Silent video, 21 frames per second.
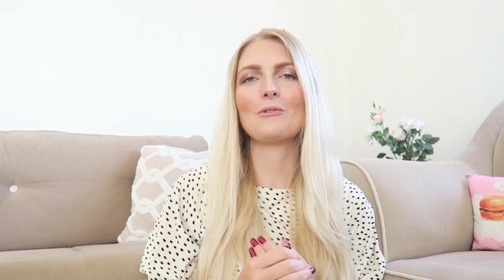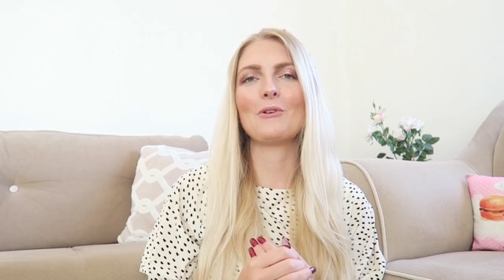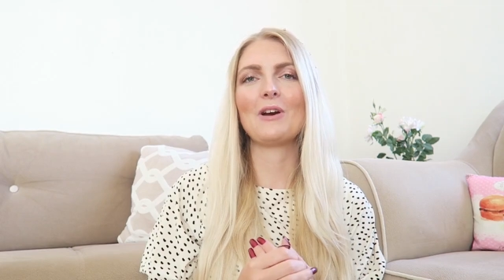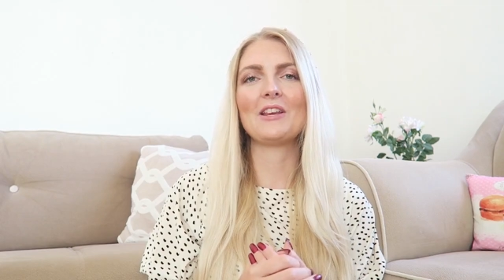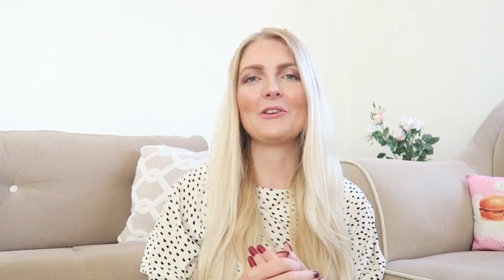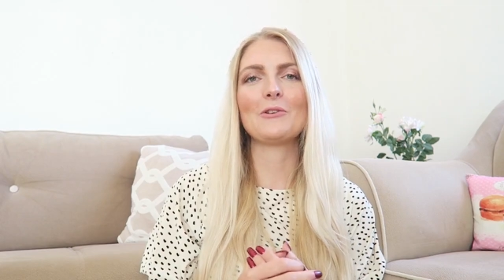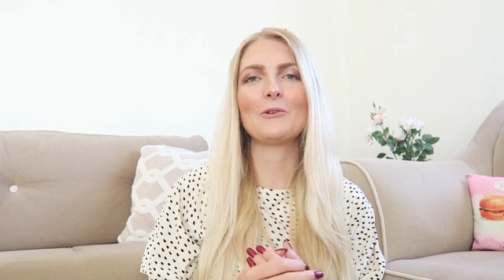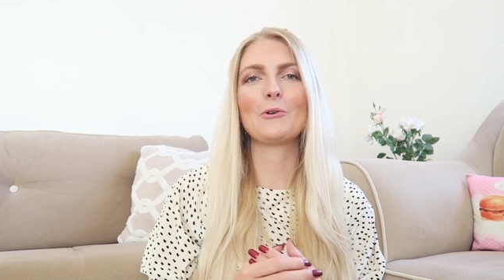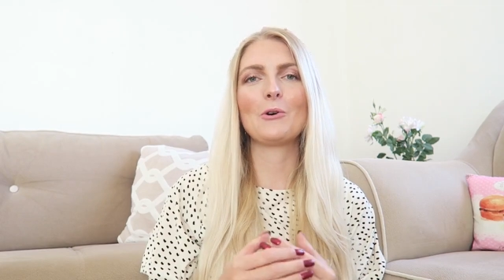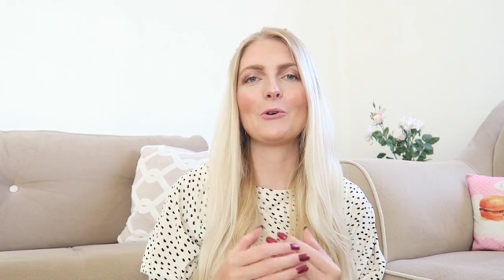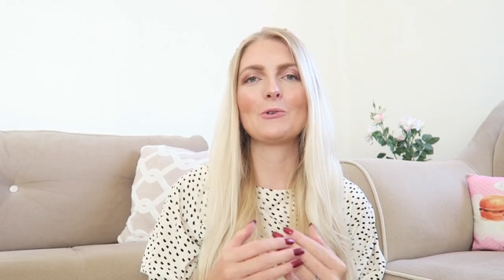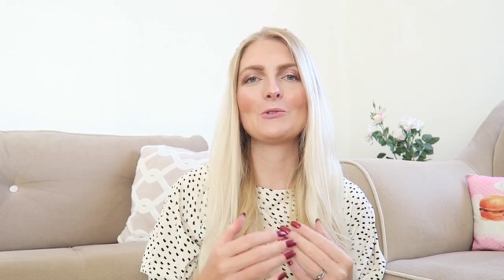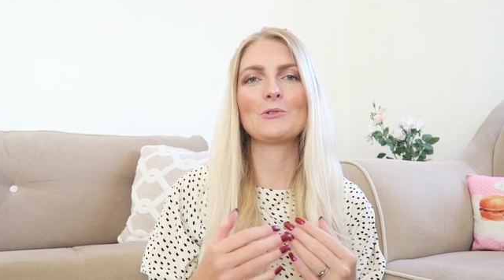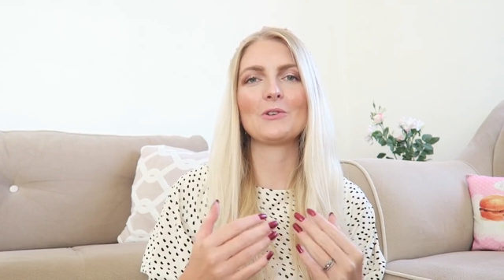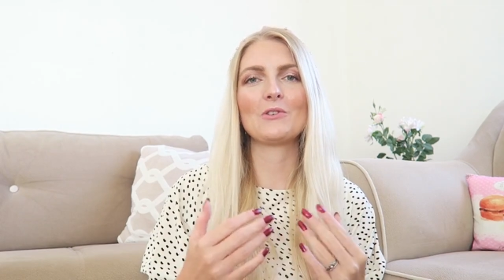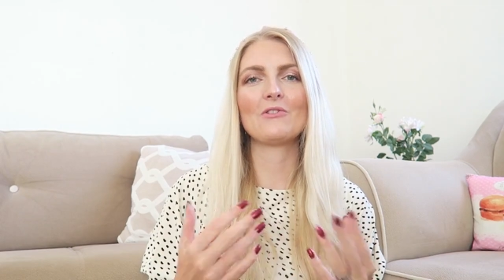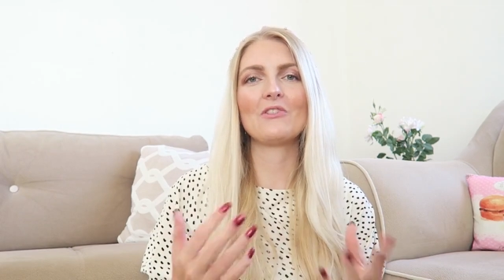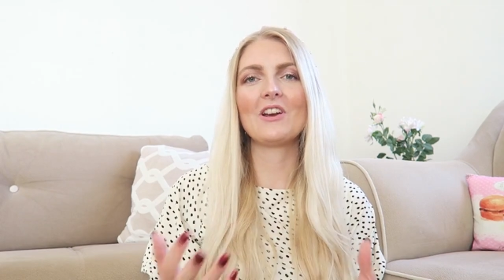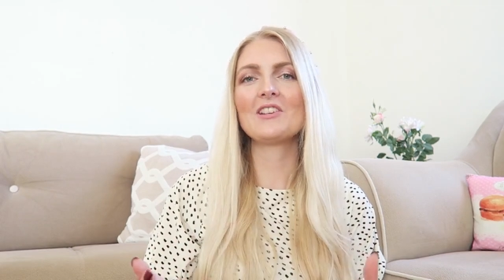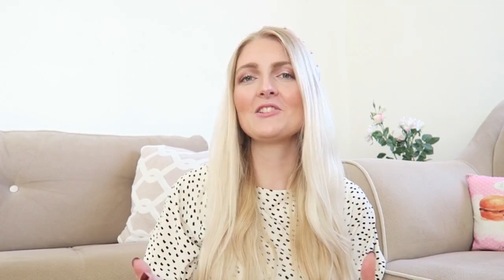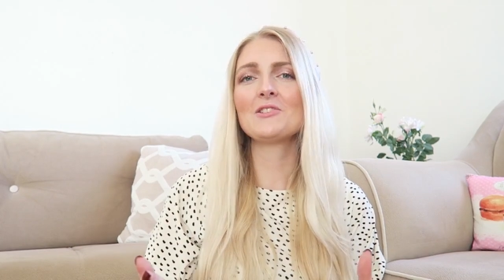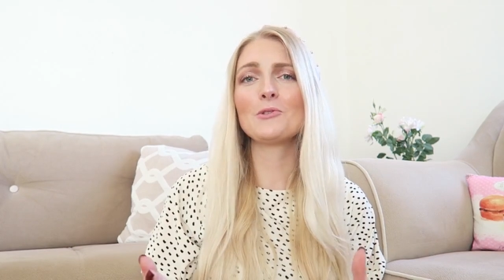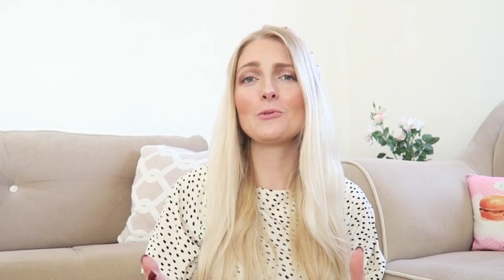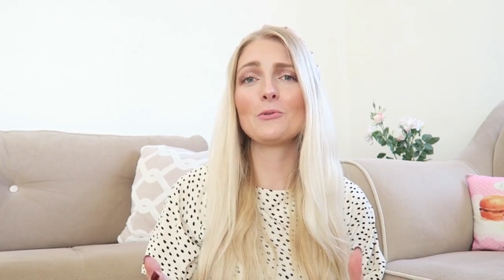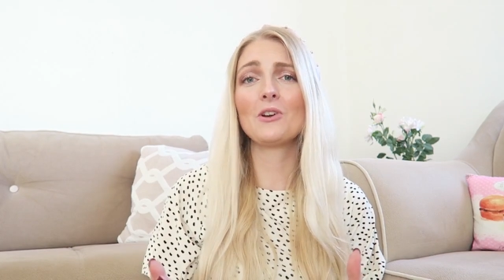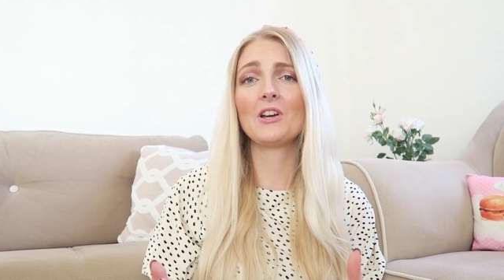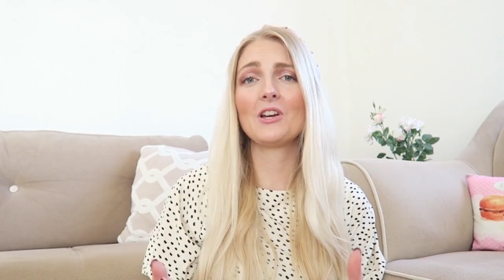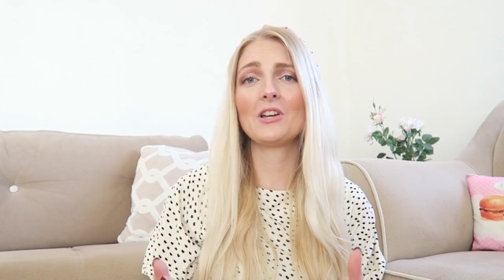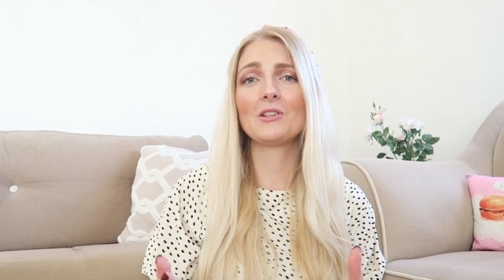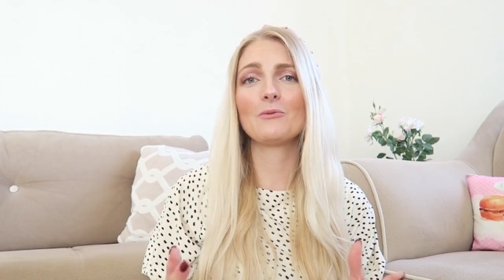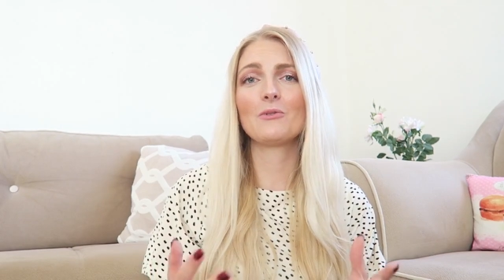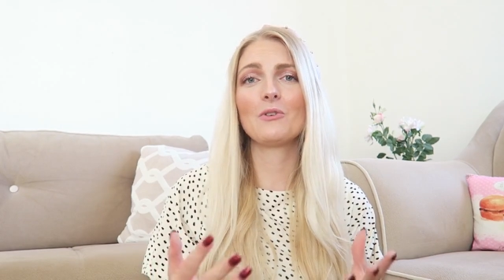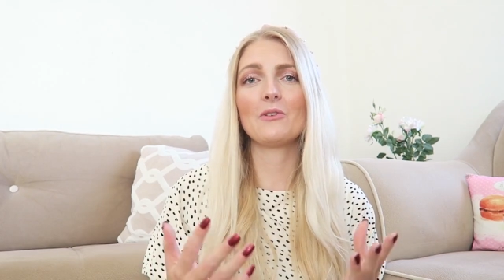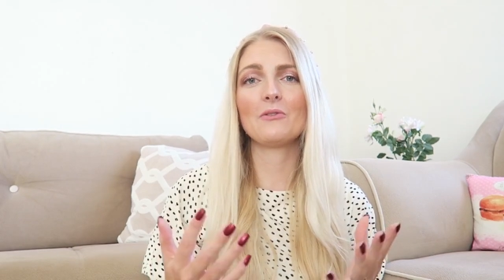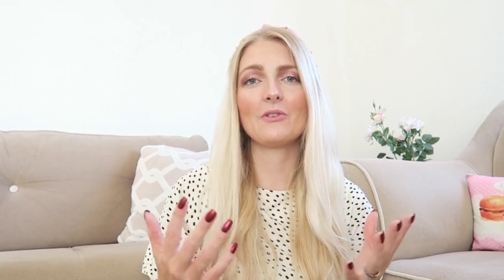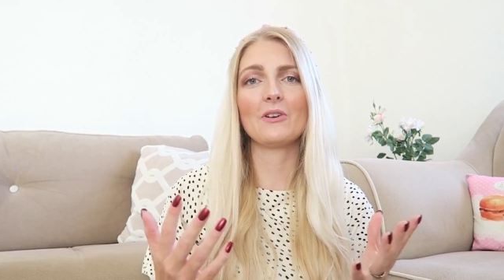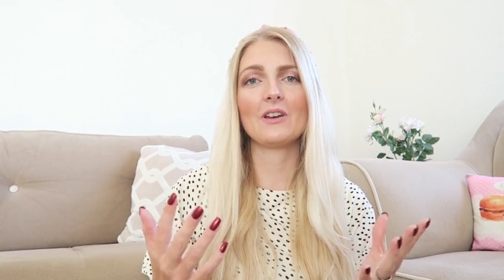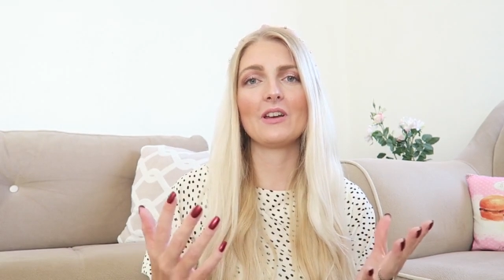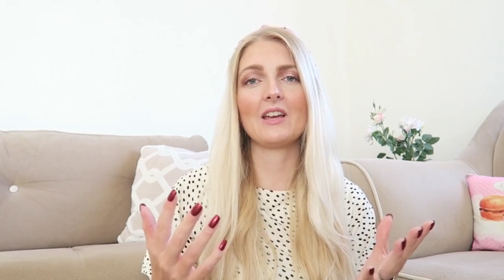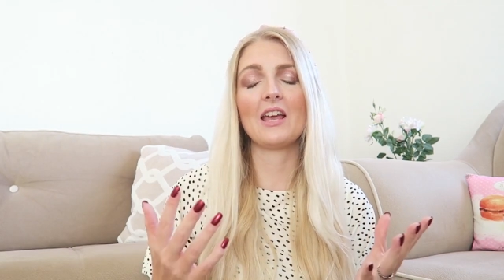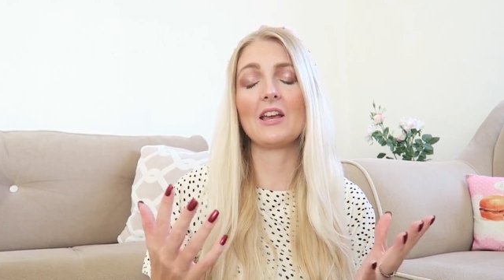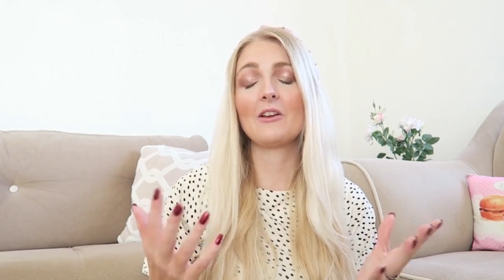when you go to a restaurant with
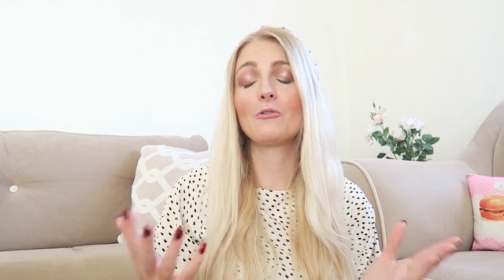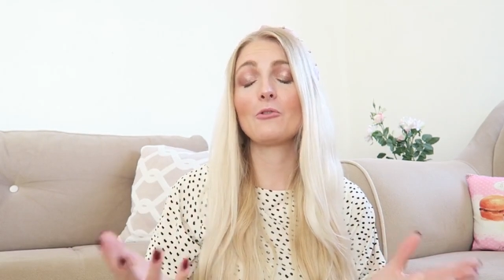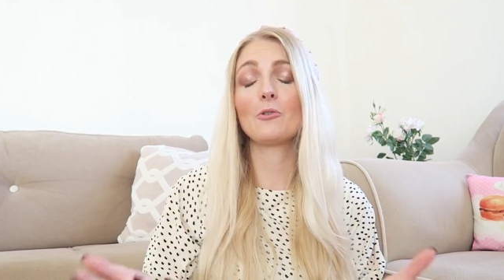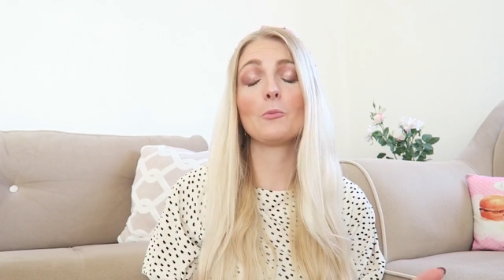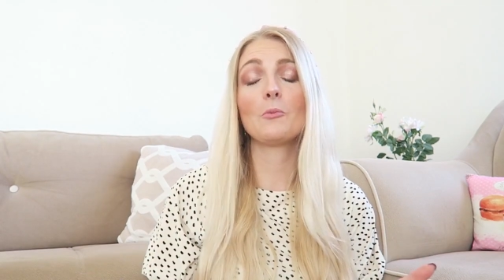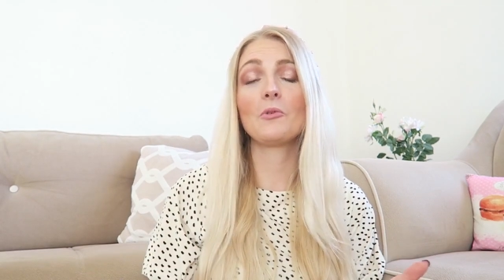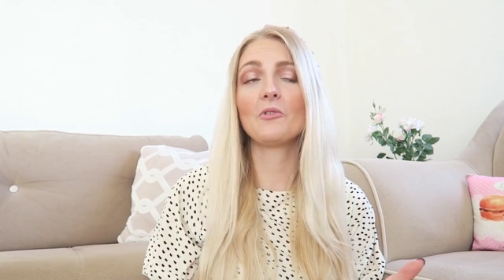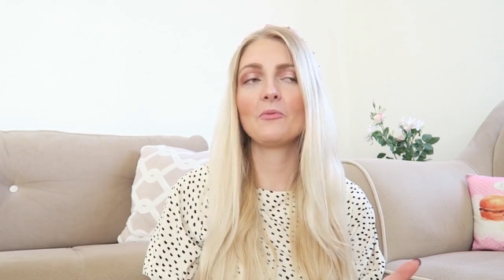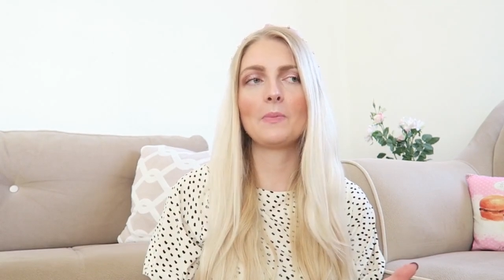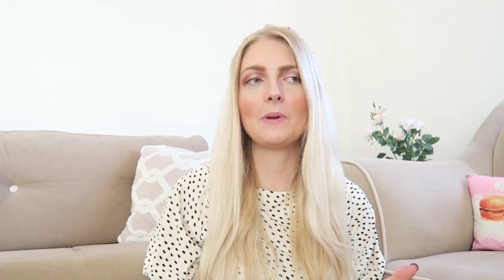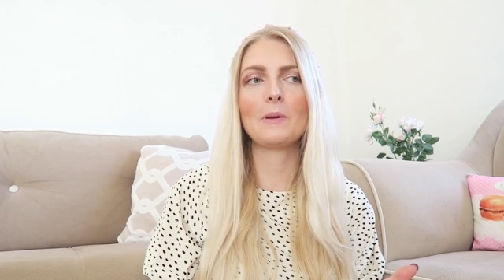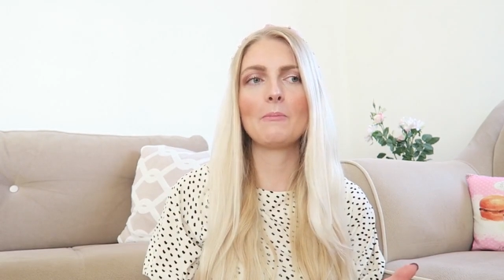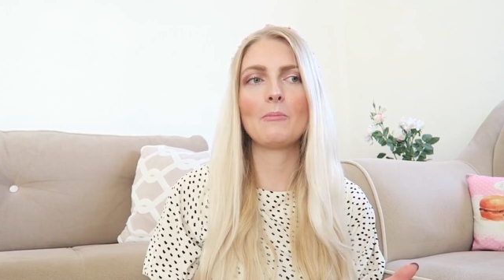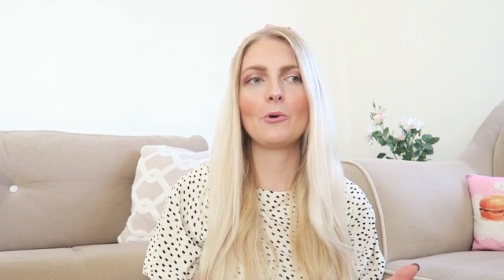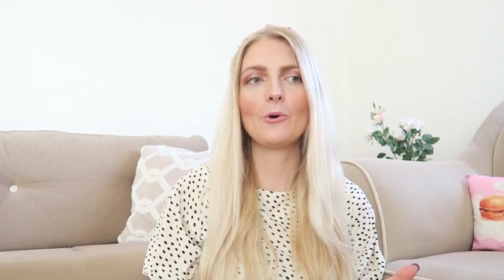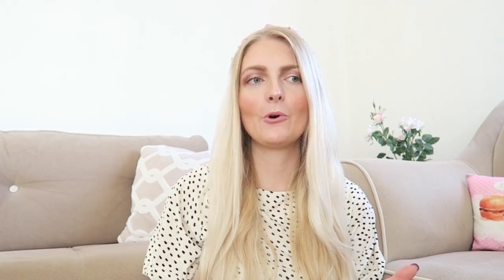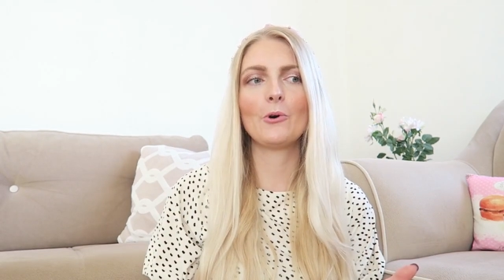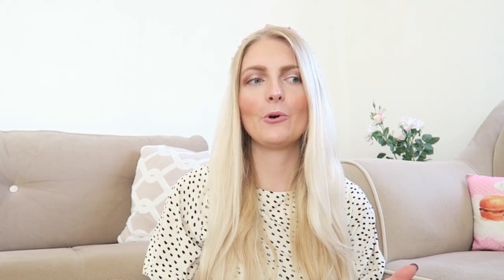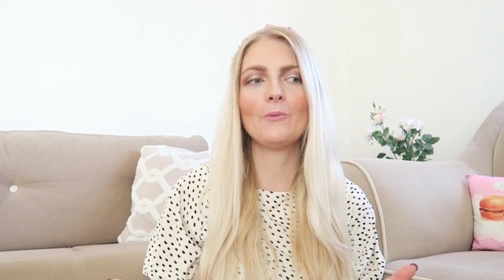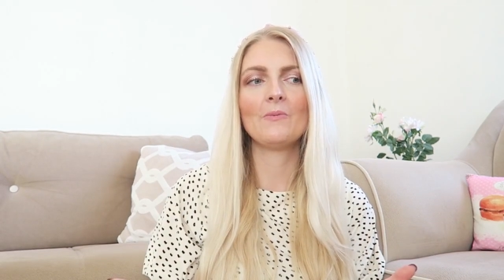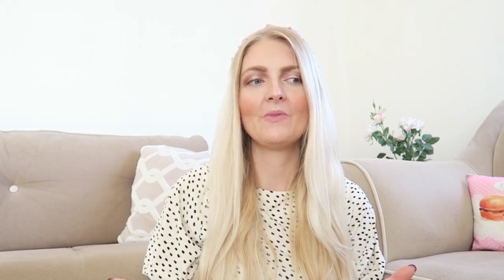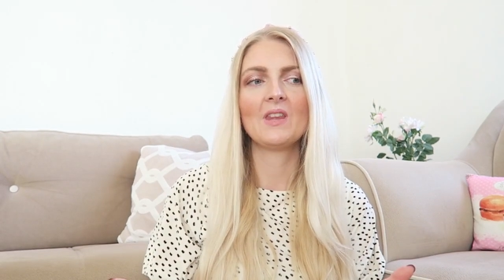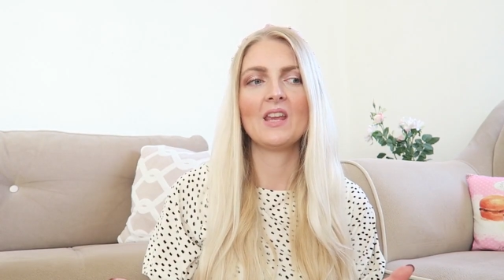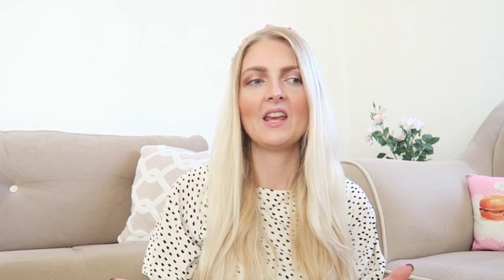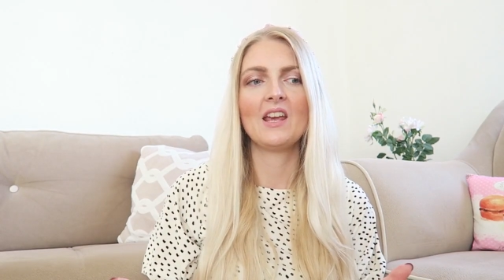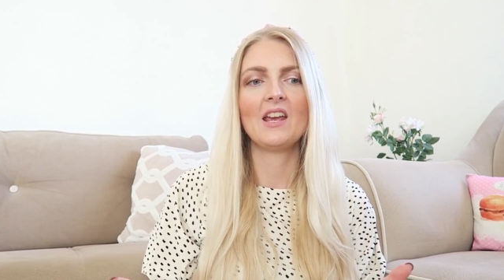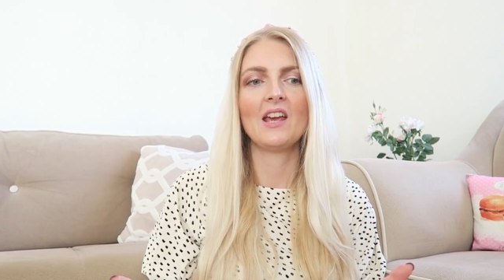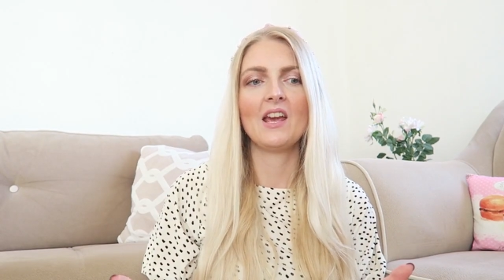a group of people